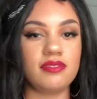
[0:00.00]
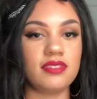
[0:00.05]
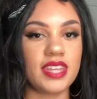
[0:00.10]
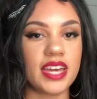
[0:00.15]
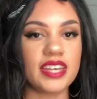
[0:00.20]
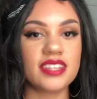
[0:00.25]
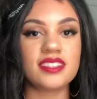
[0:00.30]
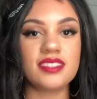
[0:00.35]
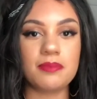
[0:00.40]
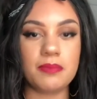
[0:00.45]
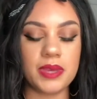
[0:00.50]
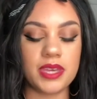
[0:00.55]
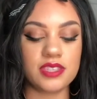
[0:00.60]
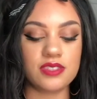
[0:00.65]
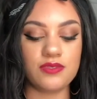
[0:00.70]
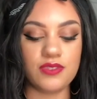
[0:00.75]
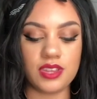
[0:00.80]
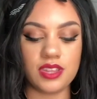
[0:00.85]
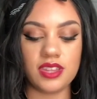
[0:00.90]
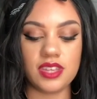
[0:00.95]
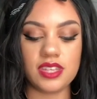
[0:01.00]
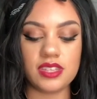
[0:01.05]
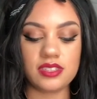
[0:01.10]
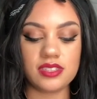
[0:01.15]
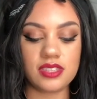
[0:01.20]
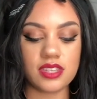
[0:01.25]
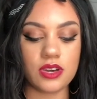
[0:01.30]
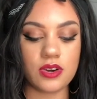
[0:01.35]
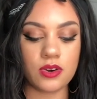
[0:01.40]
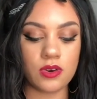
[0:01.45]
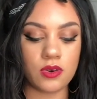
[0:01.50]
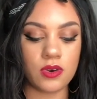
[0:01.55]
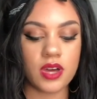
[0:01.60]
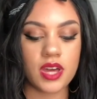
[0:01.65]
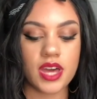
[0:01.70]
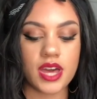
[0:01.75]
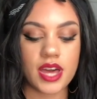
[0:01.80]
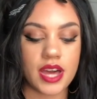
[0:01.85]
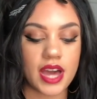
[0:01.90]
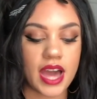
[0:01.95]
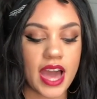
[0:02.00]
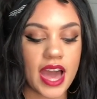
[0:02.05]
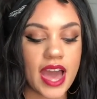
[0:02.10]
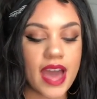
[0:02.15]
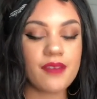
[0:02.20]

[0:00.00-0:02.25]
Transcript: That's the best feeling. So I